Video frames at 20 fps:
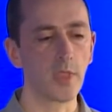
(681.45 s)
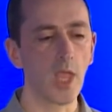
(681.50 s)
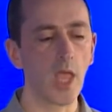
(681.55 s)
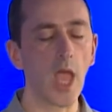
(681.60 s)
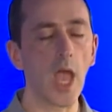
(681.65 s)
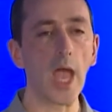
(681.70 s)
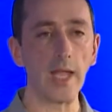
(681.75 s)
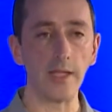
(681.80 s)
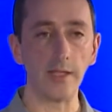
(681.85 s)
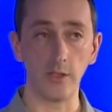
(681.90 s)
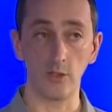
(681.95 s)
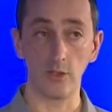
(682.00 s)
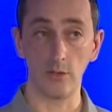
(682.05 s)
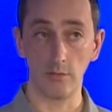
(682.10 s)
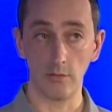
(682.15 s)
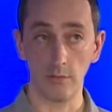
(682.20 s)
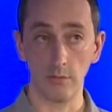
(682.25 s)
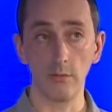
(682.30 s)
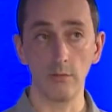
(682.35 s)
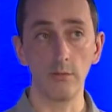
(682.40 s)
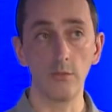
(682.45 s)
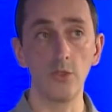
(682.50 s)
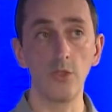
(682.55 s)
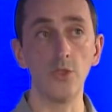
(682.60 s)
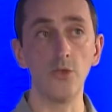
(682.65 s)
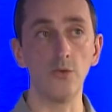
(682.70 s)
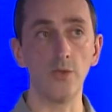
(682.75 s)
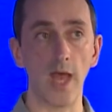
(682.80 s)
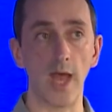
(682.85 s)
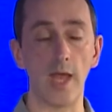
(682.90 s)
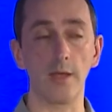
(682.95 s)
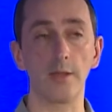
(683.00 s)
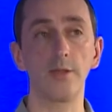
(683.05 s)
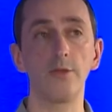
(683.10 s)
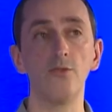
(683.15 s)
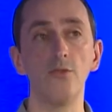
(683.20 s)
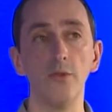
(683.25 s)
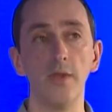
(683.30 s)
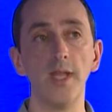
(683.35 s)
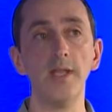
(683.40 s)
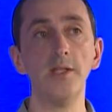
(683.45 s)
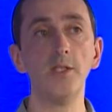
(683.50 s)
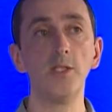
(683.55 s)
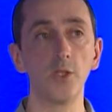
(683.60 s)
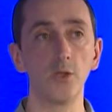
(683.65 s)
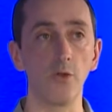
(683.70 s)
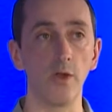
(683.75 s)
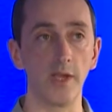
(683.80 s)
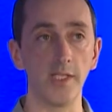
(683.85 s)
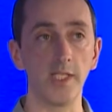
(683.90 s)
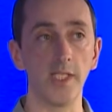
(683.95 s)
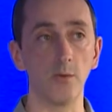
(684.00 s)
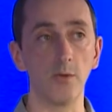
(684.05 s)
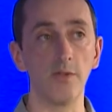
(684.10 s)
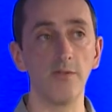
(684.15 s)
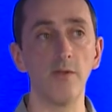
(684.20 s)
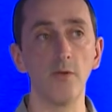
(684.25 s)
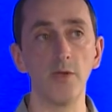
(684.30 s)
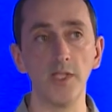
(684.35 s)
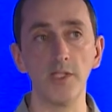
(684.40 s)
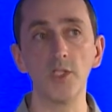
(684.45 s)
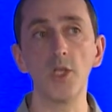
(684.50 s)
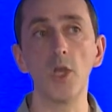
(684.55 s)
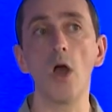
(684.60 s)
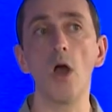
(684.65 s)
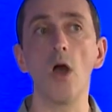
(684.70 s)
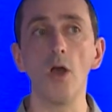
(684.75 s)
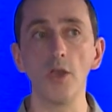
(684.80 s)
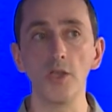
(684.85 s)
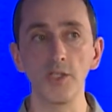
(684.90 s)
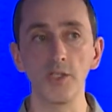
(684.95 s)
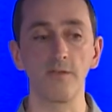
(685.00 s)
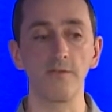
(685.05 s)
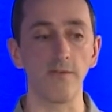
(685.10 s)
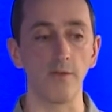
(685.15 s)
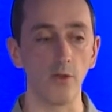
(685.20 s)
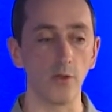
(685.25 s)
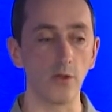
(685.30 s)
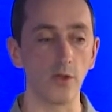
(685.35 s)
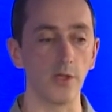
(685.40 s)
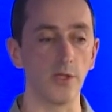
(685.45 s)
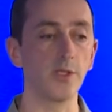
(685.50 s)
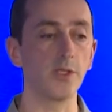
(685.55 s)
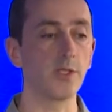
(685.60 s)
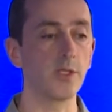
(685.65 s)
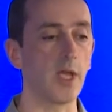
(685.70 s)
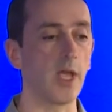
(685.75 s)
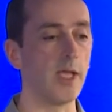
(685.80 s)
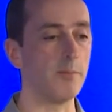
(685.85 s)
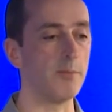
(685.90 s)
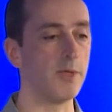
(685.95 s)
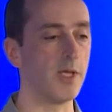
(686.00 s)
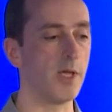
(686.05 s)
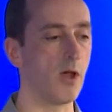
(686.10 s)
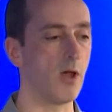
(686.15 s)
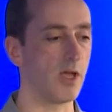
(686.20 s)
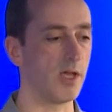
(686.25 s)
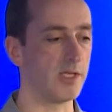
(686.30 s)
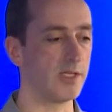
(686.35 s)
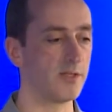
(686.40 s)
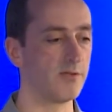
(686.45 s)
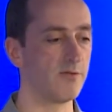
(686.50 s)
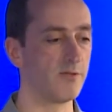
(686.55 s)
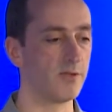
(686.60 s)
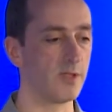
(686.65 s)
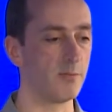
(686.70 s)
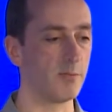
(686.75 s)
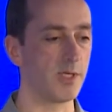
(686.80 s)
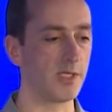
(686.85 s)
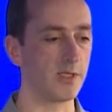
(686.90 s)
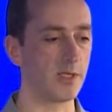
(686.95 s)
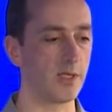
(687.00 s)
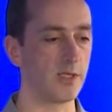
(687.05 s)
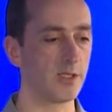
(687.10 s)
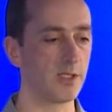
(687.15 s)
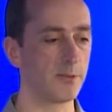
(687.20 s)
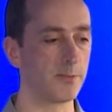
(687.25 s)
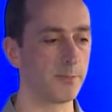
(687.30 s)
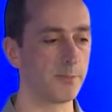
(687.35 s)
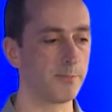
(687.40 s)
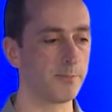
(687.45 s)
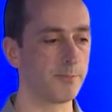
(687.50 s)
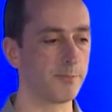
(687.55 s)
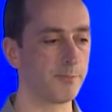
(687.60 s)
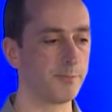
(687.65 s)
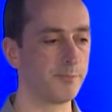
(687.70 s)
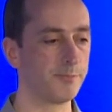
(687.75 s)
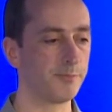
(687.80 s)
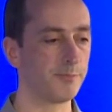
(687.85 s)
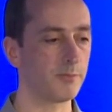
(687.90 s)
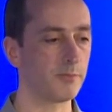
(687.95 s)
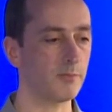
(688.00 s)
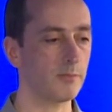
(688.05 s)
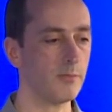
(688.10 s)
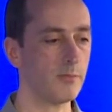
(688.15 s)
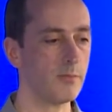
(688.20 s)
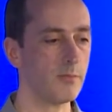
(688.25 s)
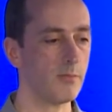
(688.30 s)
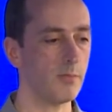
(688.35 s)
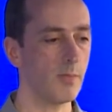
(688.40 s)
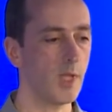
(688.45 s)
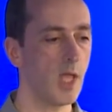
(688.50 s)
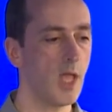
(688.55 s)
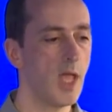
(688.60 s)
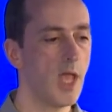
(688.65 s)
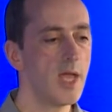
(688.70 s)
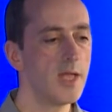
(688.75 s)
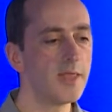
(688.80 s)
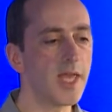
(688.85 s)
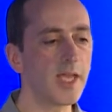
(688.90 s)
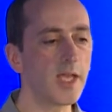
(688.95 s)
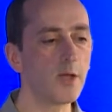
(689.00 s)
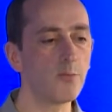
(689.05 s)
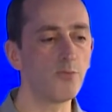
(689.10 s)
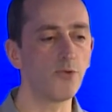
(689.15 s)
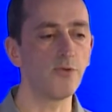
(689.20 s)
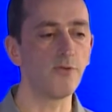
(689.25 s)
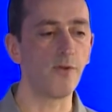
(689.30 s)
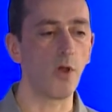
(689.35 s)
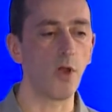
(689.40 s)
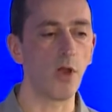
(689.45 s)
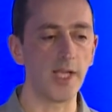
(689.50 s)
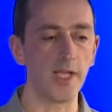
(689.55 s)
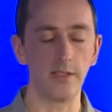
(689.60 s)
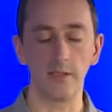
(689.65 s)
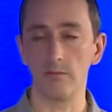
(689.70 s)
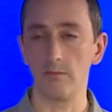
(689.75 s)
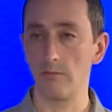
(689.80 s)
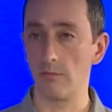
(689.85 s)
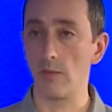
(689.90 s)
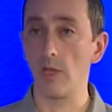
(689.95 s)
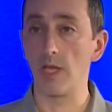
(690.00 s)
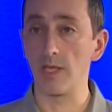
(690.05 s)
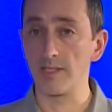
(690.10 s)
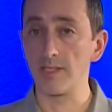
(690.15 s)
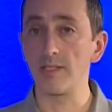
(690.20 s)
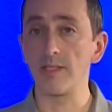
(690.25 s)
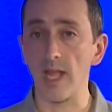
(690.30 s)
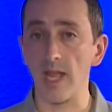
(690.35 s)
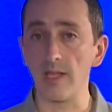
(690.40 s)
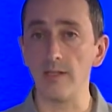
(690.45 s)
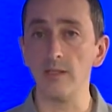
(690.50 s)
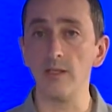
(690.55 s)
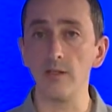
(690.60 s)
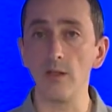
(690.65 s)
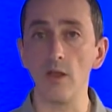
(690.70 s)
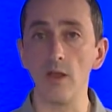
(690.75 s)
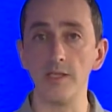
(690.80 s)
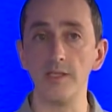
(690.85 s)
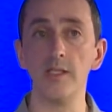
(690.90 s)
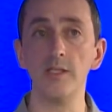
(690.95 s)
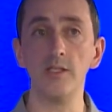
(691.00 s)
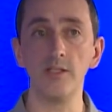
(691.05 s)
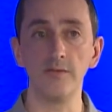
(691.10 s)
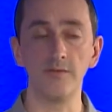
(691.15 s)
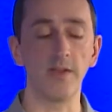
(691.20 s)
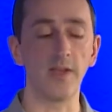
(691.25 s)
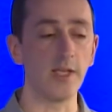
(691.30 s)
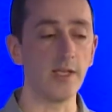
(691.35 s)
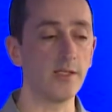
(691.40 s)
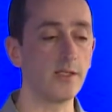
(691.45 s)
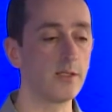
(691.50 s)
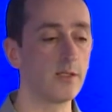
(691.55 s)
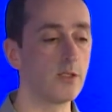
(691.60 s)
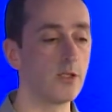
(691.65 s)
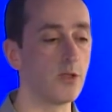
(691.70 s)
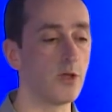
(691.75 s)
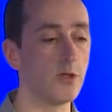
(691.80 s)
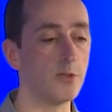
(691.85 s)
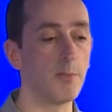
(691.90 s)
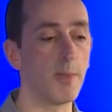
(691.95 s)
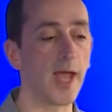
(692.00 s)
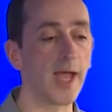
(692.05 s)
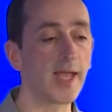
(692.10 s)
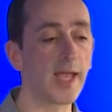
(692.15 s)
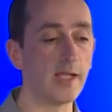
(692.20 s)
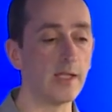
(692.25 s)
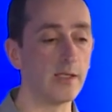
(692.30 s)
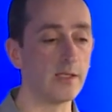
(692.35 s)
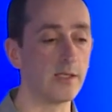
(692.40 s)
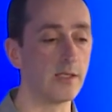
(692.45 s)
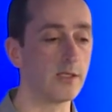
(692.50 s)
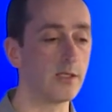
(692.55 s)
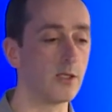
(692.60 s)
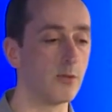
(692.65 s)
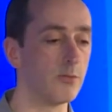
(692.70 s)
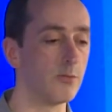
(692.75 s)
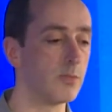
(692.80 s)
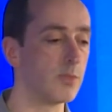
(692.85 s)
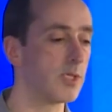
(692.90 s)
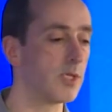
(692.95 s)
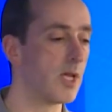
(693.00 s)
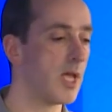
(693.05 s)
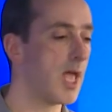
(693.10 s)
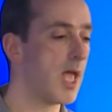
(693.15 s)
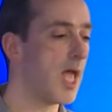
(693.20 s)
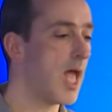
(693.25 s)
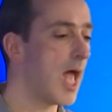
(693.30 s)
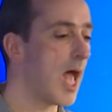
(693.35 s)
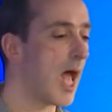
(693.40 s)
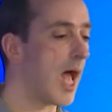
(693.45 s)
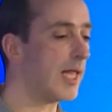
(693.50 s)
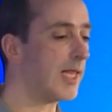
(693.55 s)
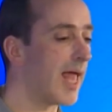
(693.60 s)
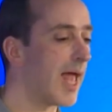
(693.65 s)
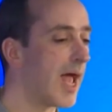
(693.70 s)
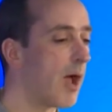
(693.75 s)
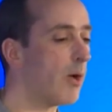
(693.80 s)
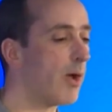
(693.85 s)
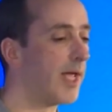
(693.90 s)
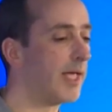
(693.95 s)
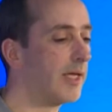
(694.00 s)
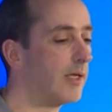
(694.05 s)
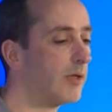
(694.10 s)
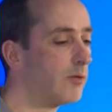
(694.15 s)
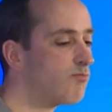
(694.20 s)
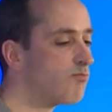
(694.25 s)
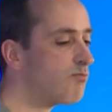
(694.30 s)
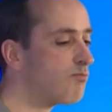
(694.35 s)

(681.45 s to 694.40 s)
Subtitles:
and do that through integrating with very task-focused APIs for the business. They can provide a standardized interface to those back-end systems, allowing